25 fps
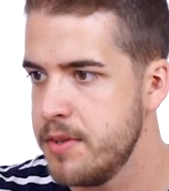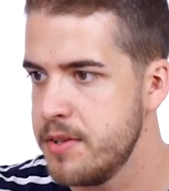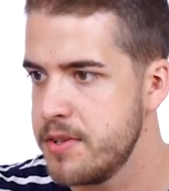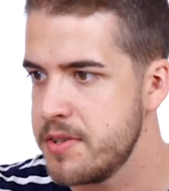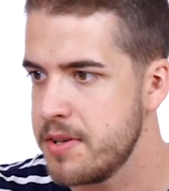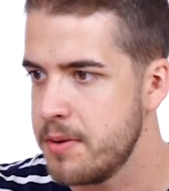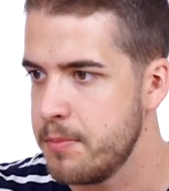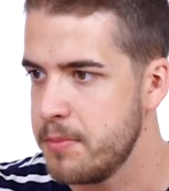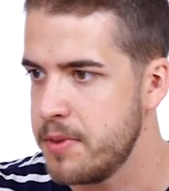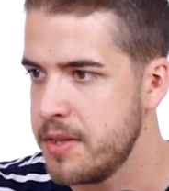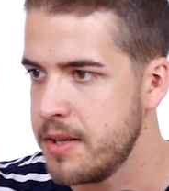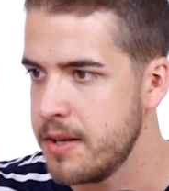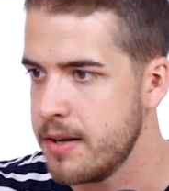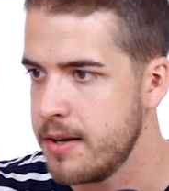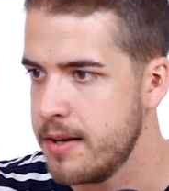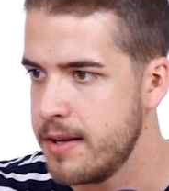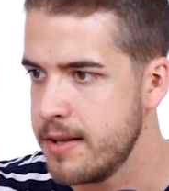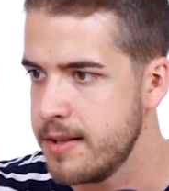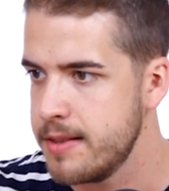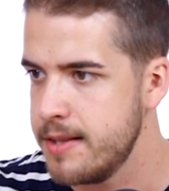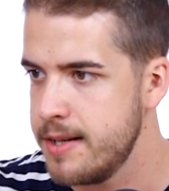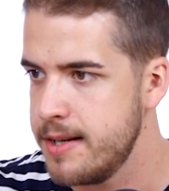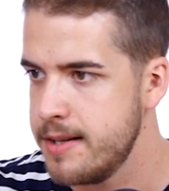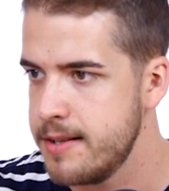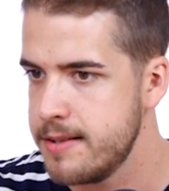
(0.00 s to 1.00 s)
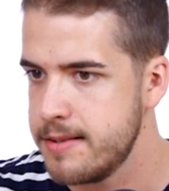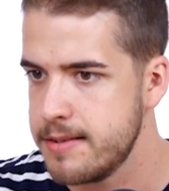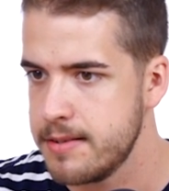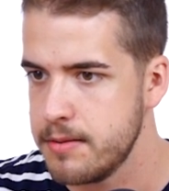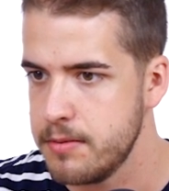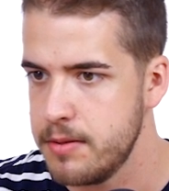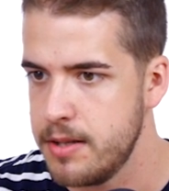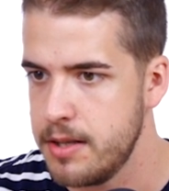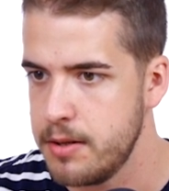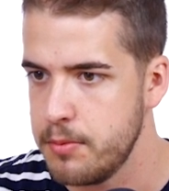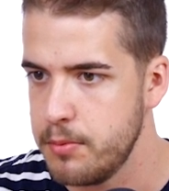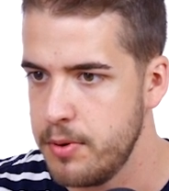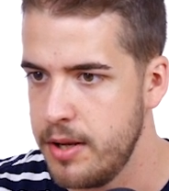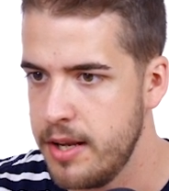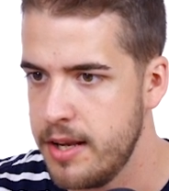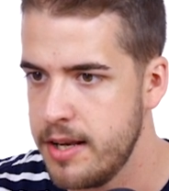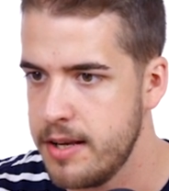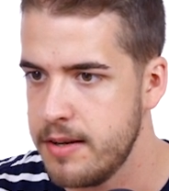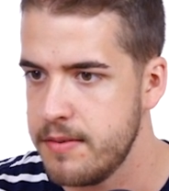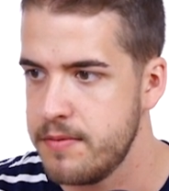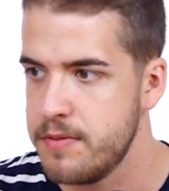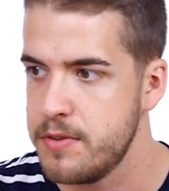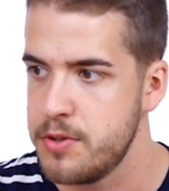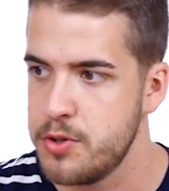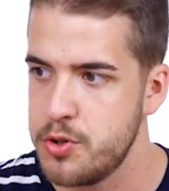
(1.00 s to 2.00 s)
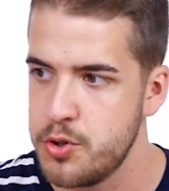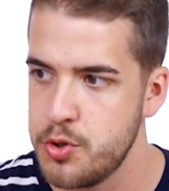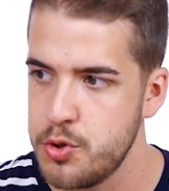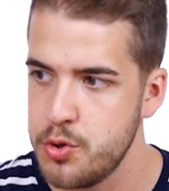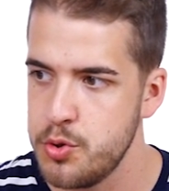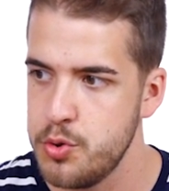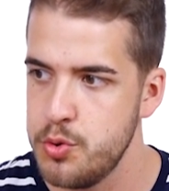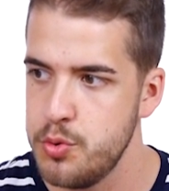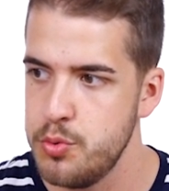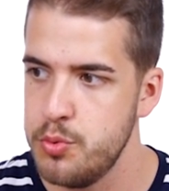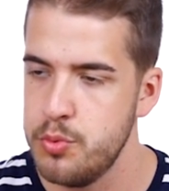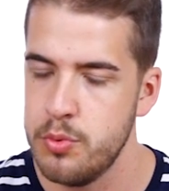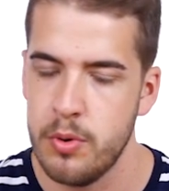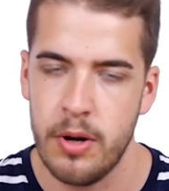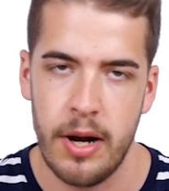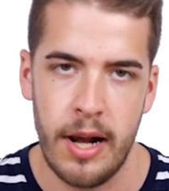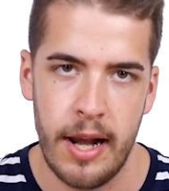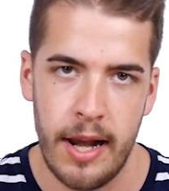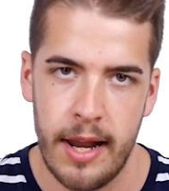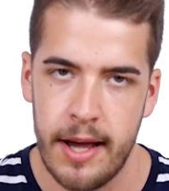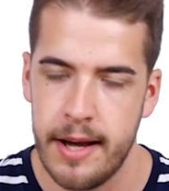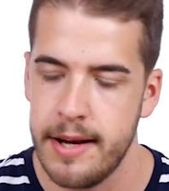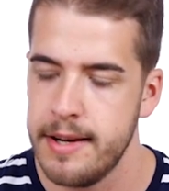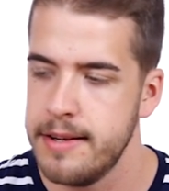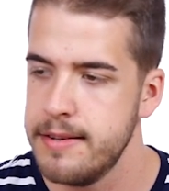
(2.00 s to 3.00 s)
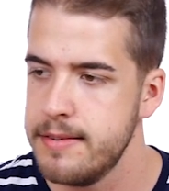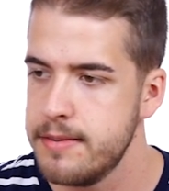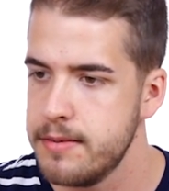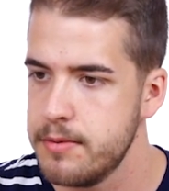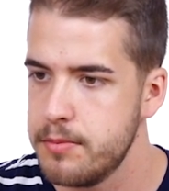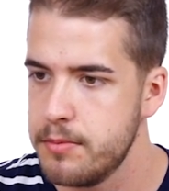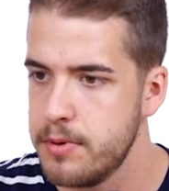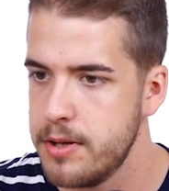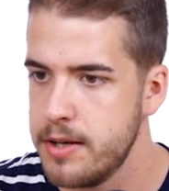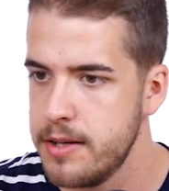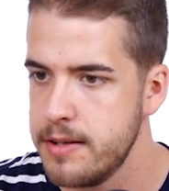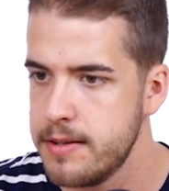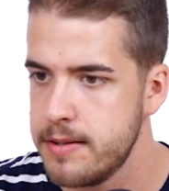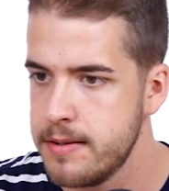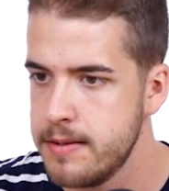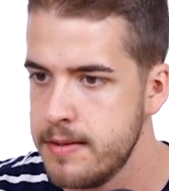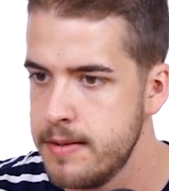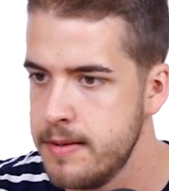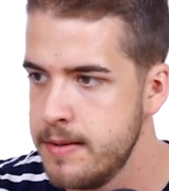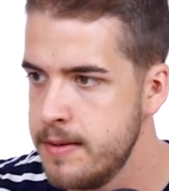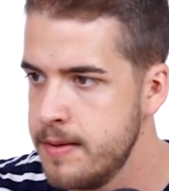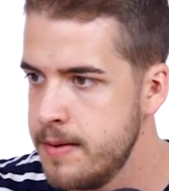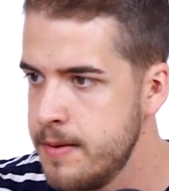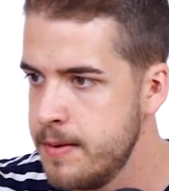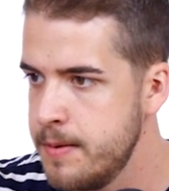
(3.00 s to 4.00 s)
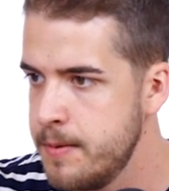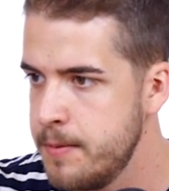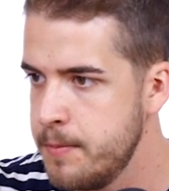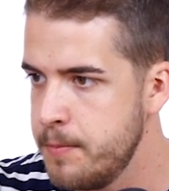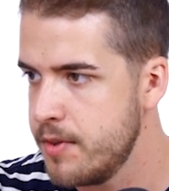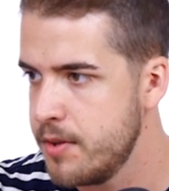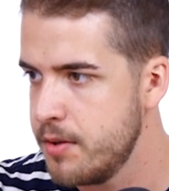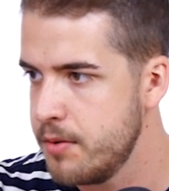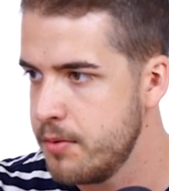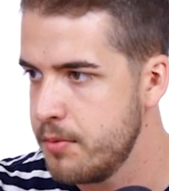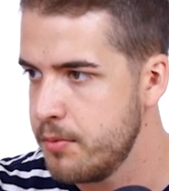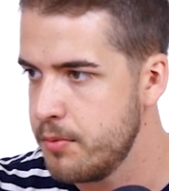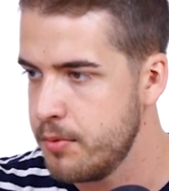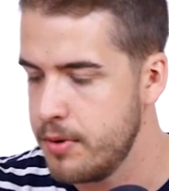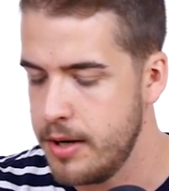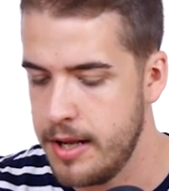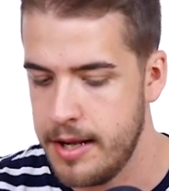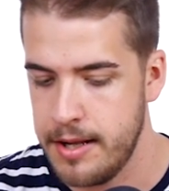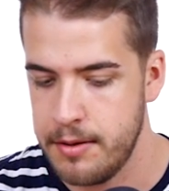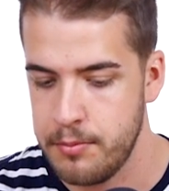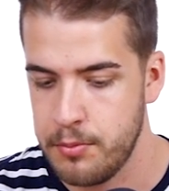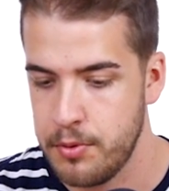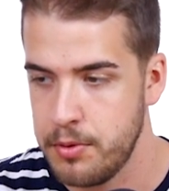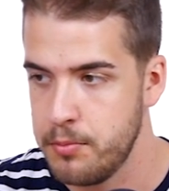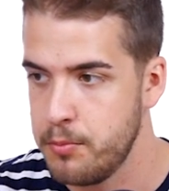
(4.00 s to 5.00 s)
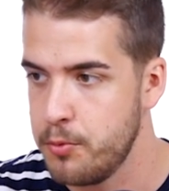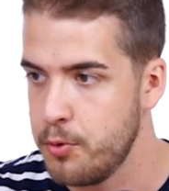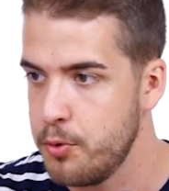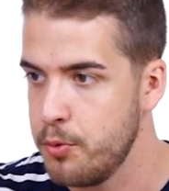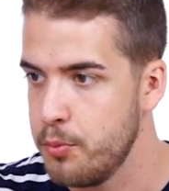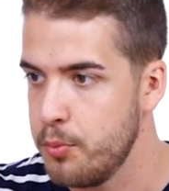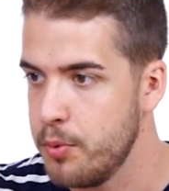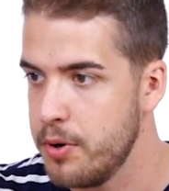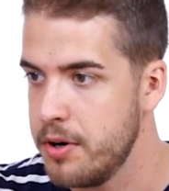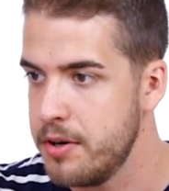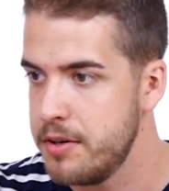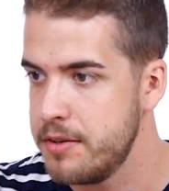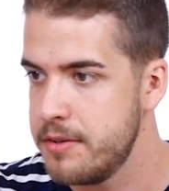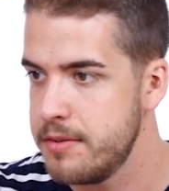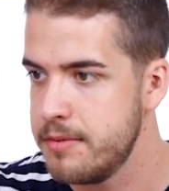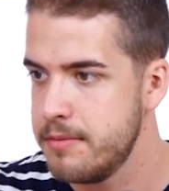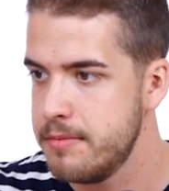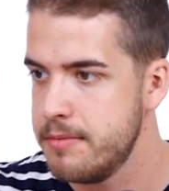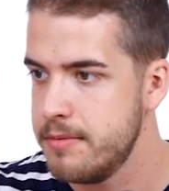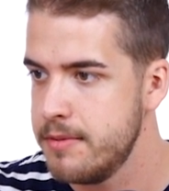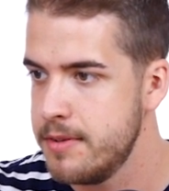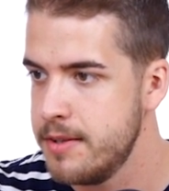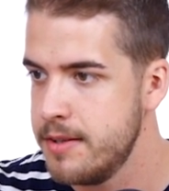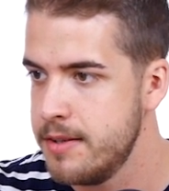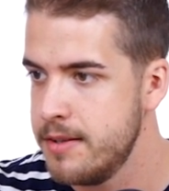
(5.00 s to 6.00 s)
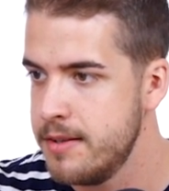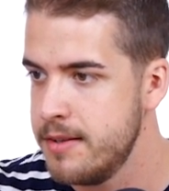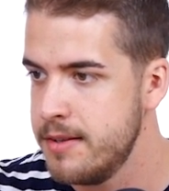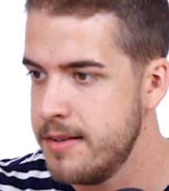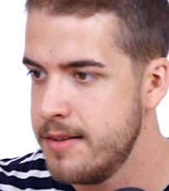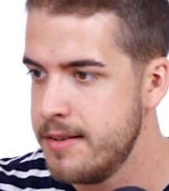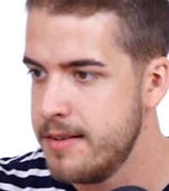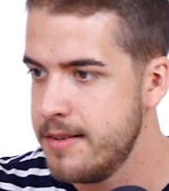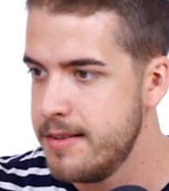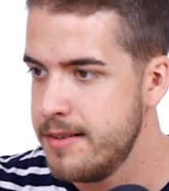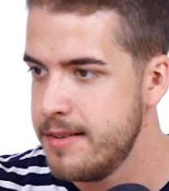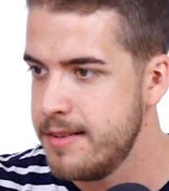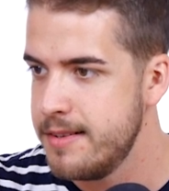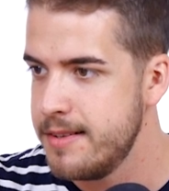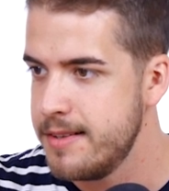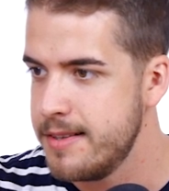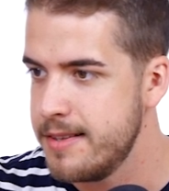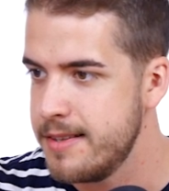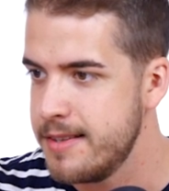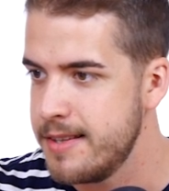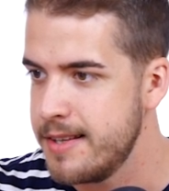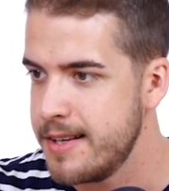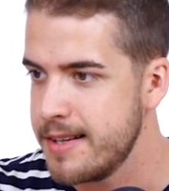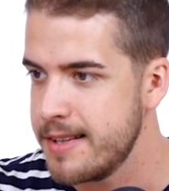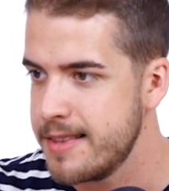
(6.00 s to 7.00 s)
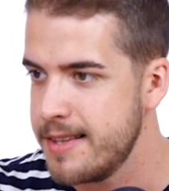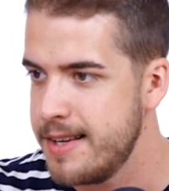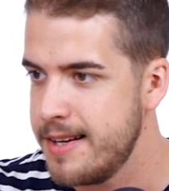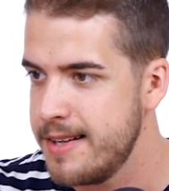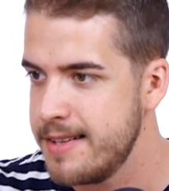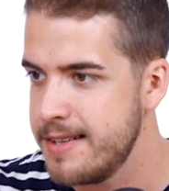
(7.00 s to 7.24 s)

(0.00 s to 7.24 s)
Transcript: something like that, so that we have two lines, right? We'll add one more word like